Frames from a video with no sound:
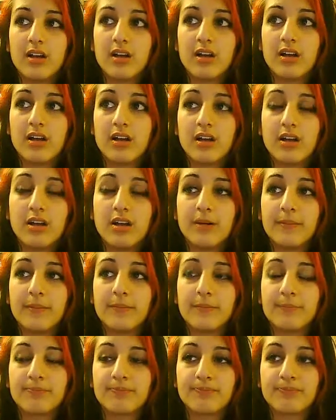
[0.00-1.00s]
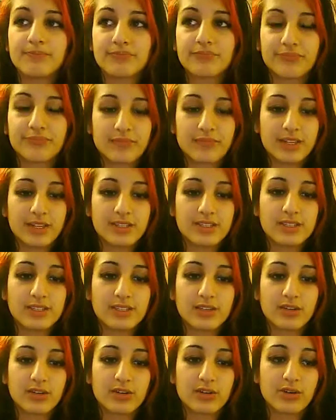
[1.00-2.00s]
Um, let's see
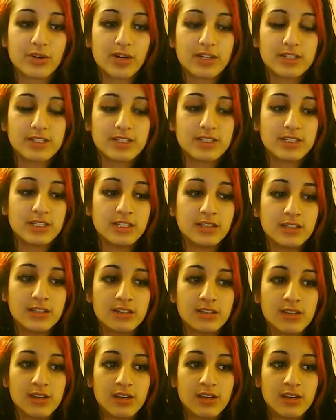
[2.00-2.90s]
the crusties.